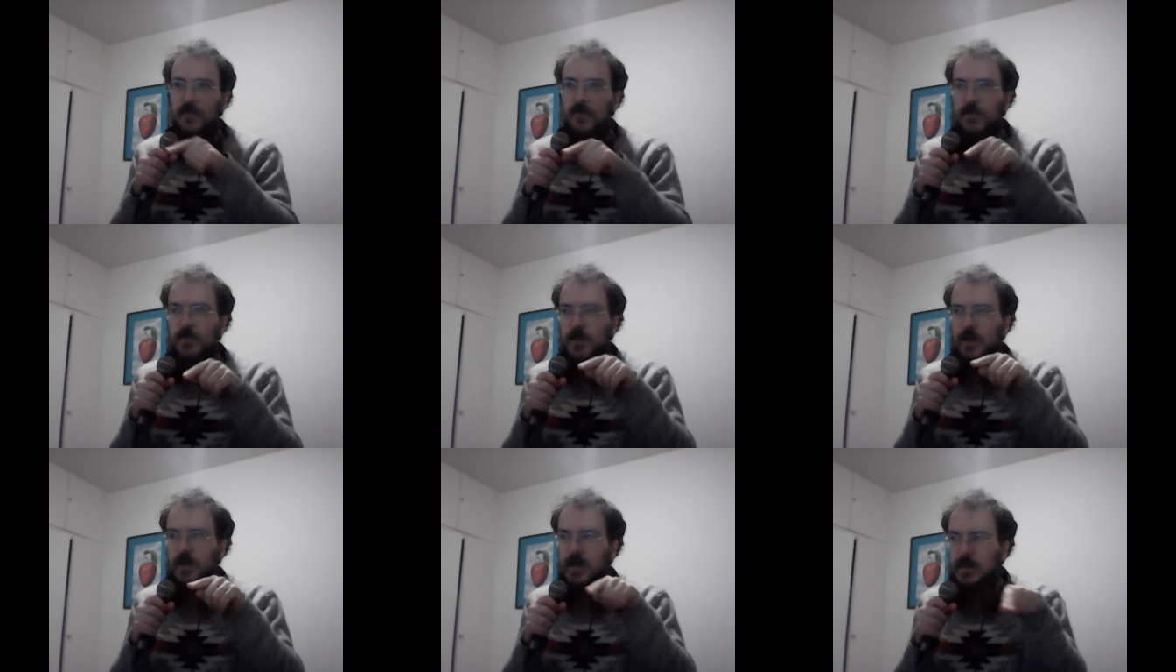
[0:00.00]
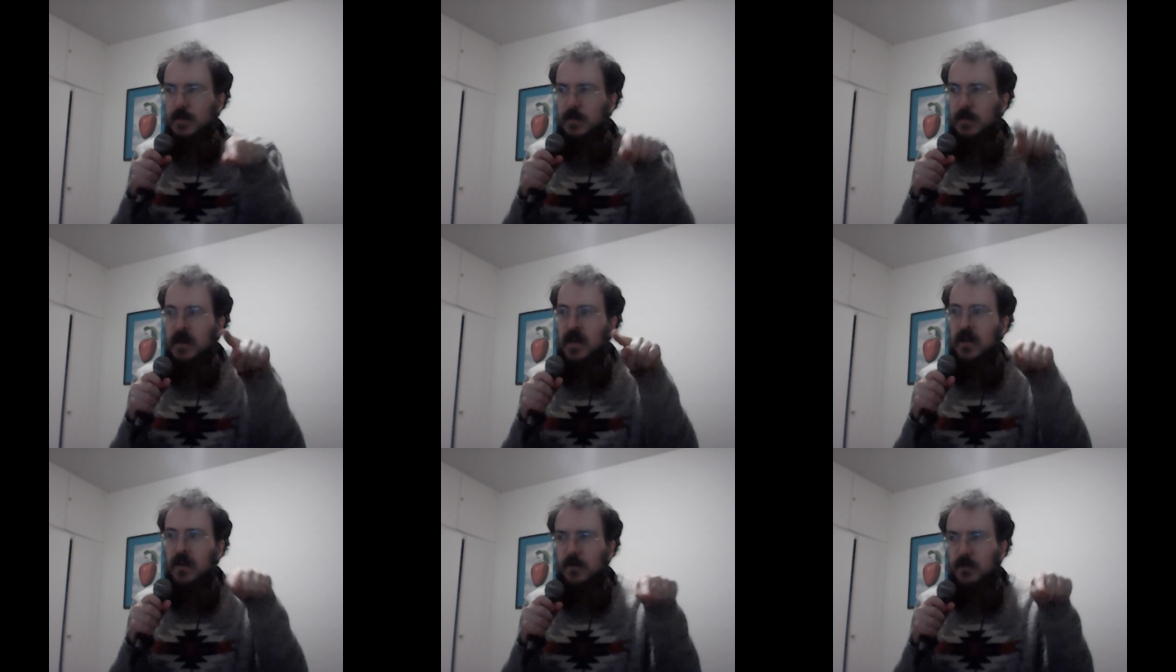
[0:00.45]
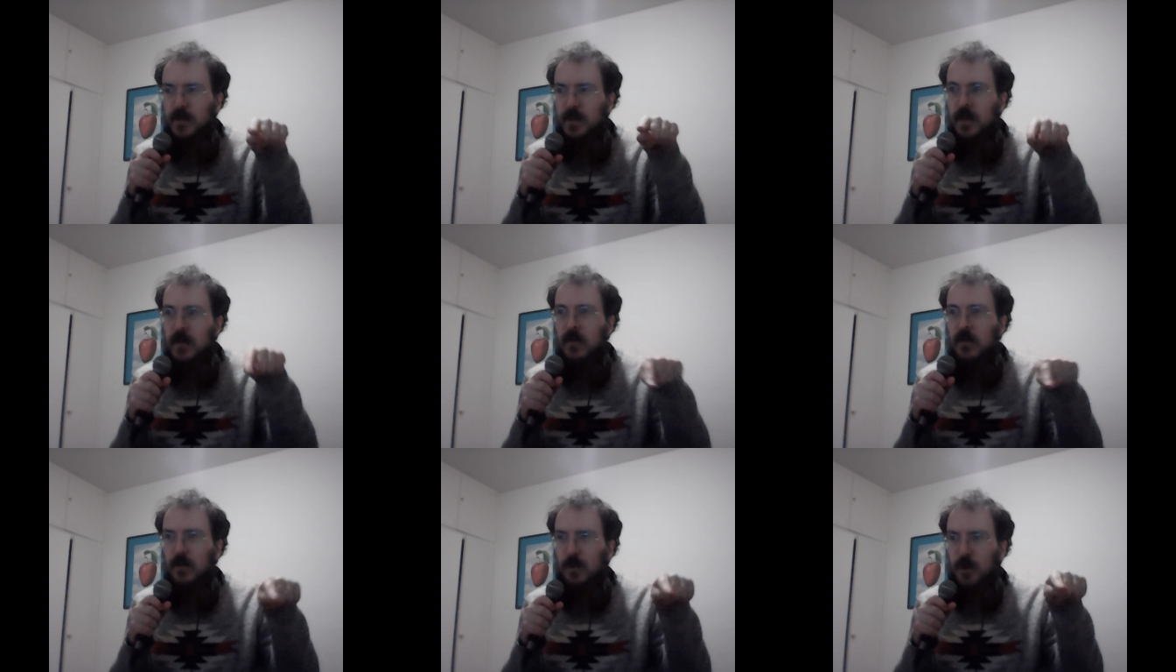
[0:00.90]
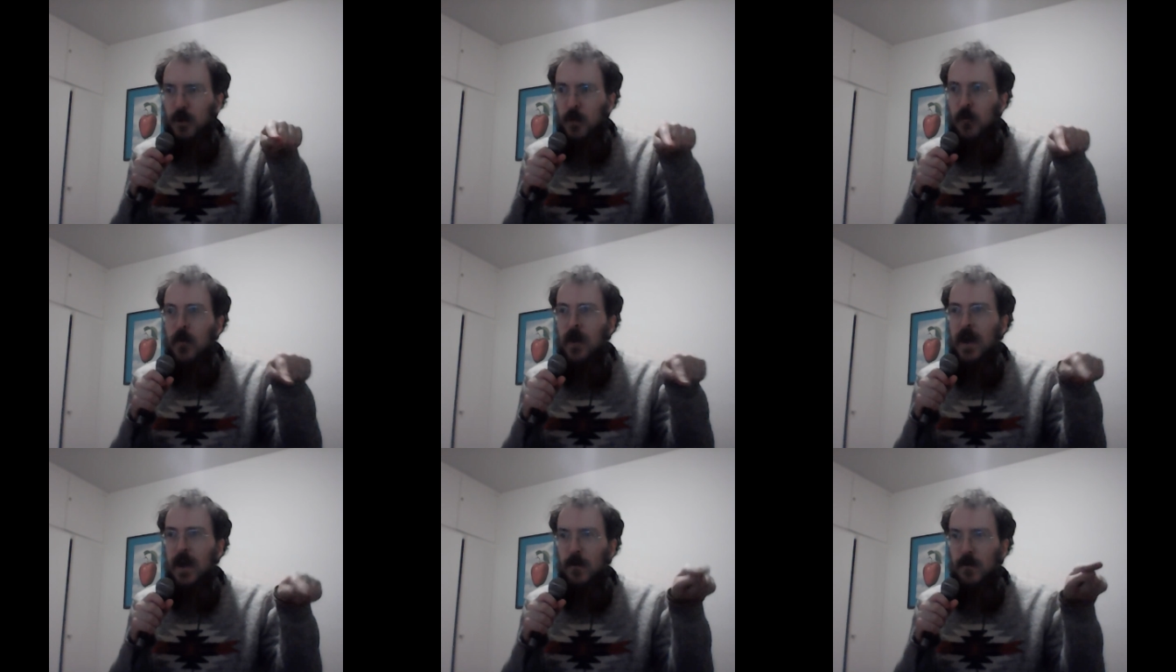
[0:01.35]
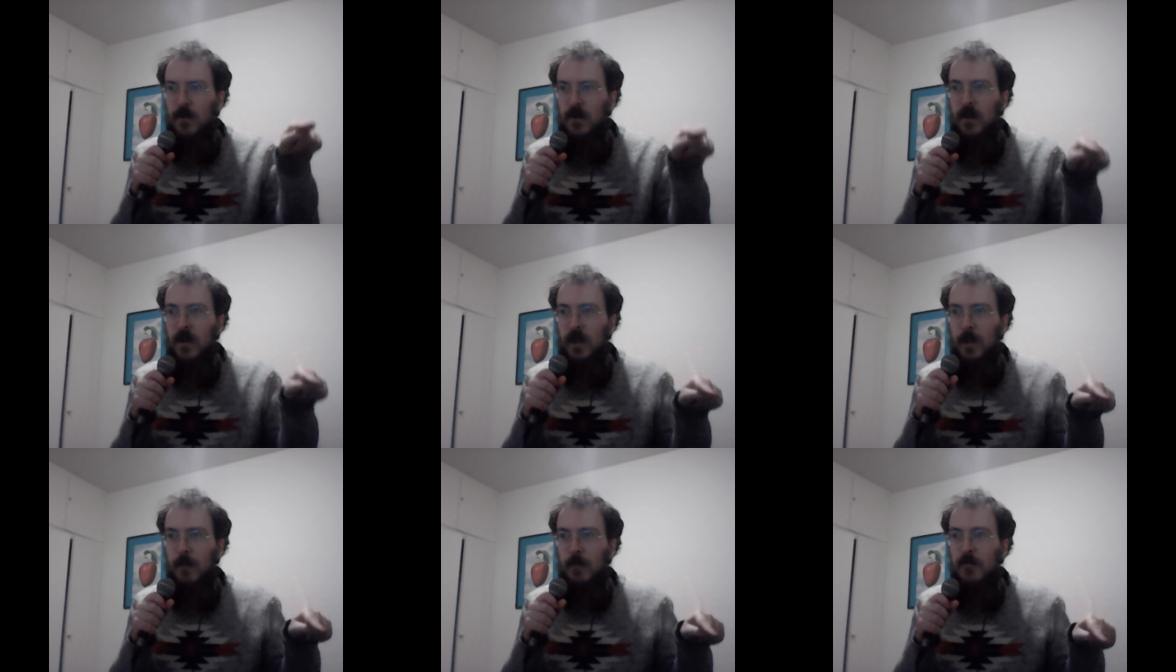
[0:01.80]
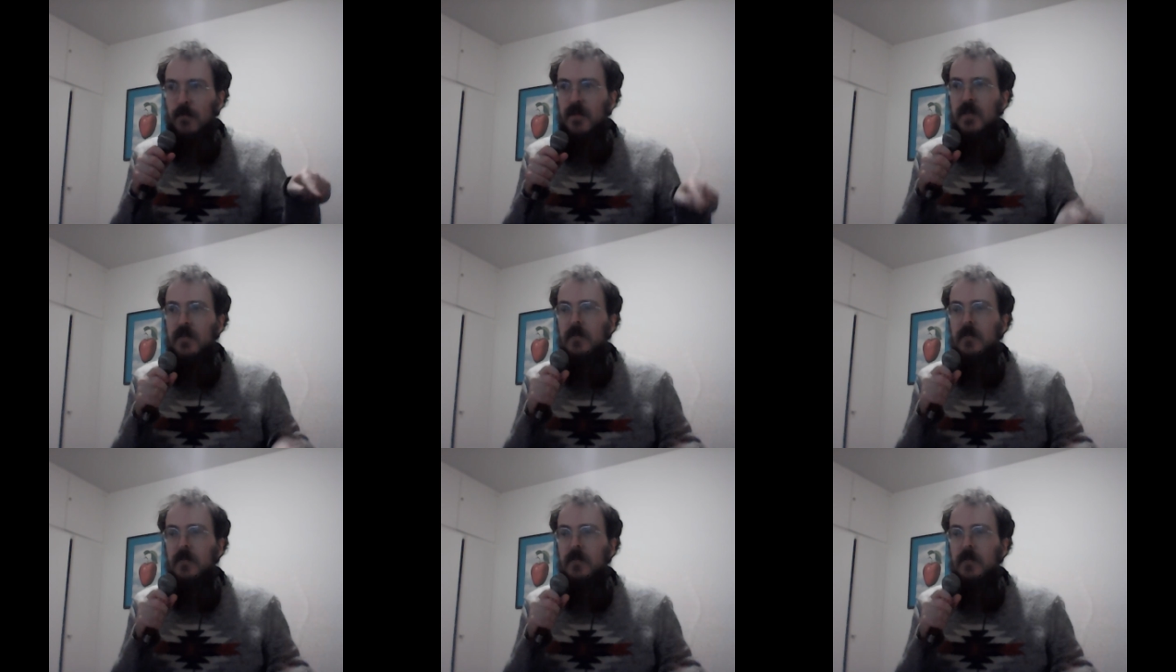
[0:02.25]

is made of little round lumps.